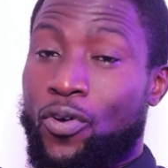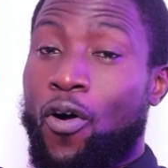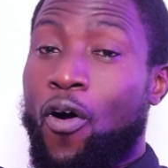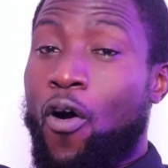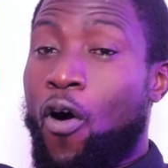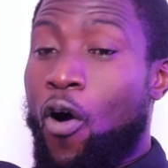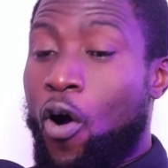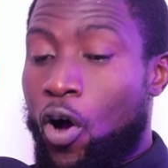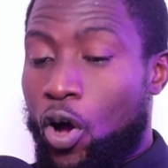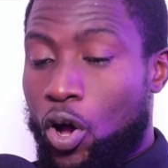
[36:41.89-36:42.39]

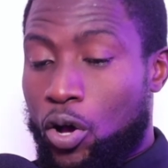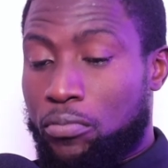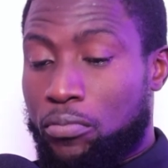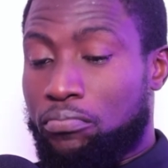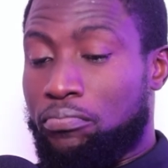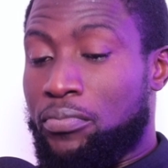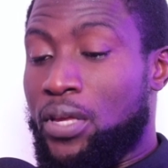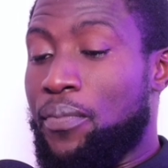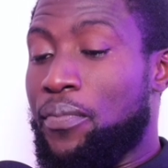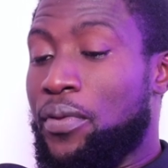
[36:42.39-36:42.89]

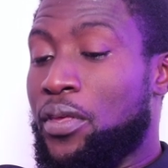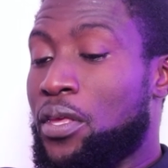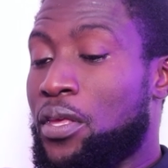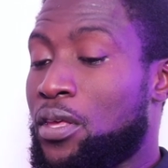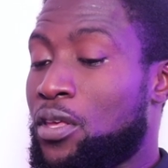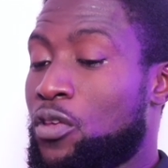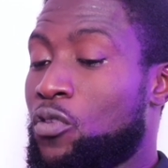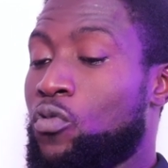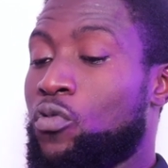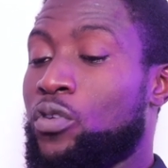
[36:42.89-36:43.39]
or
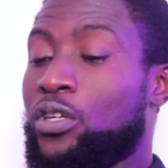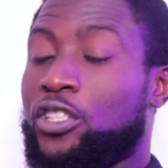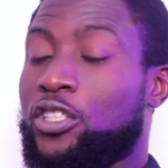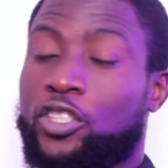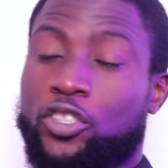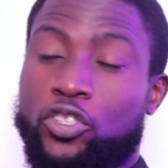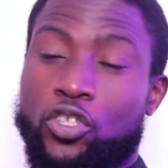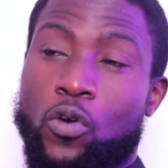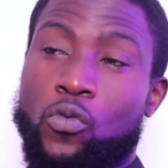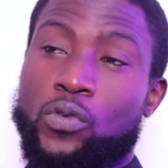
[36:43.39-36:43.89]
maybe
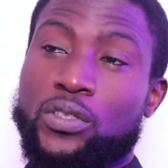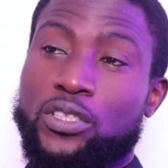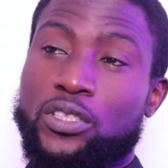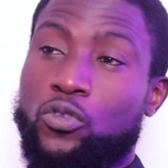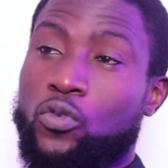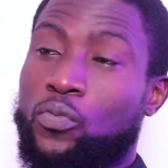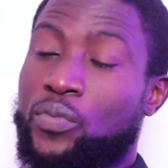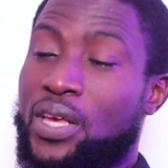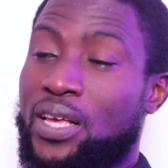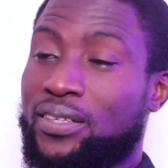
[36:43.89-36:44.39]
it is your
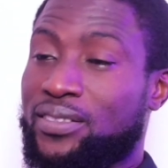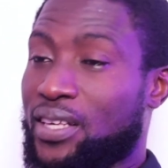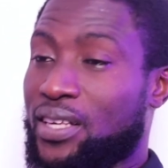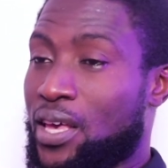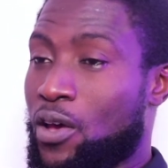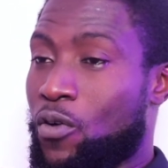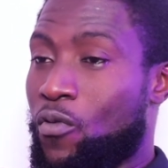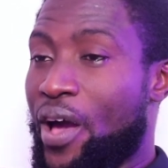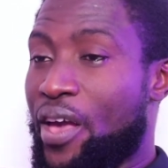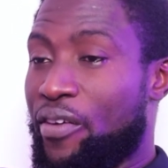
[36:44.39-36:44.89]
wish to be a
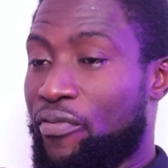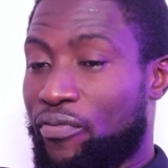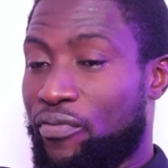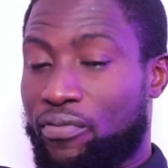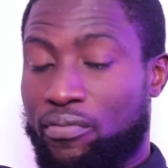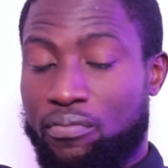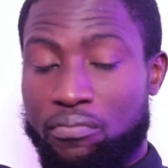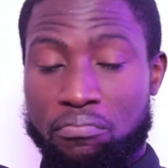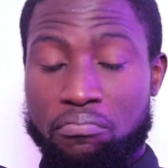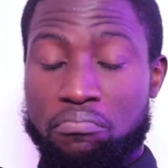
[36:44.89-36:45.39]
second wife.